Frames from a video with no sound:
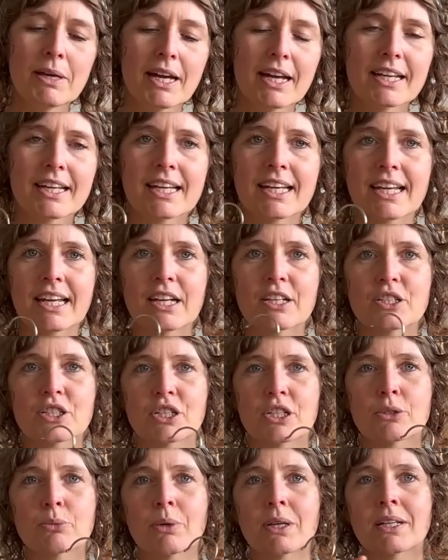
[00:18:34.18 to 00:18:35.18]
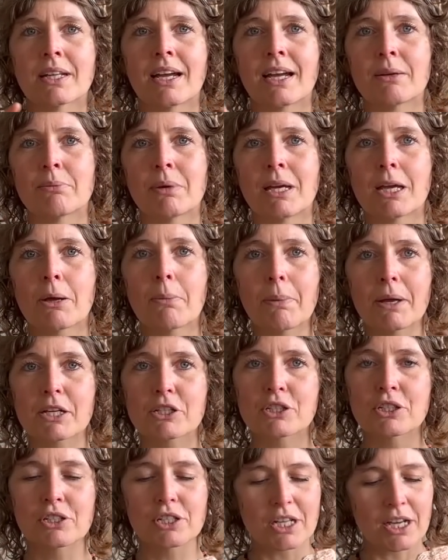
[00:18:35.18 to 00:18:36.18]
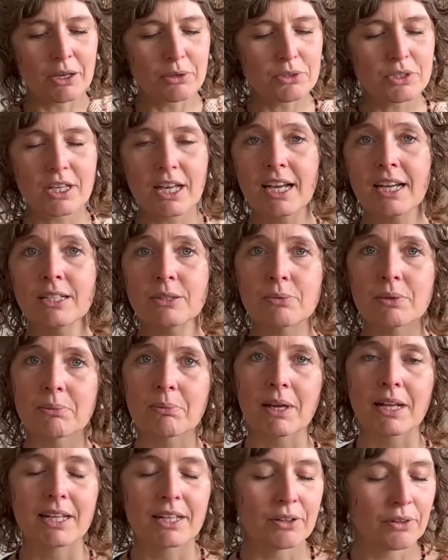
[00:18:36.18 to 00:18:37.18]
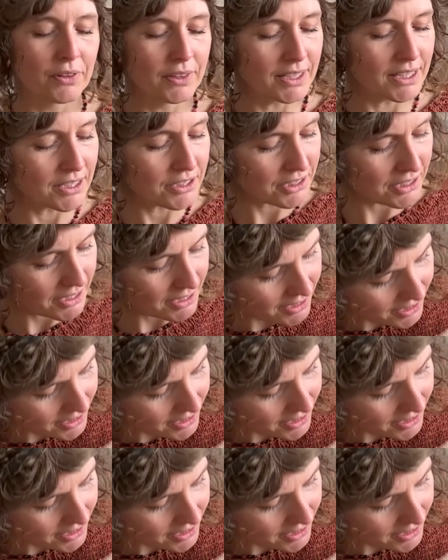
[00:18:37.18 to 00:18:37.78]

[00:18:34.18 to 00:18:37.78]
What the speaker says: I can catch it when I make pictures outside with my little niece in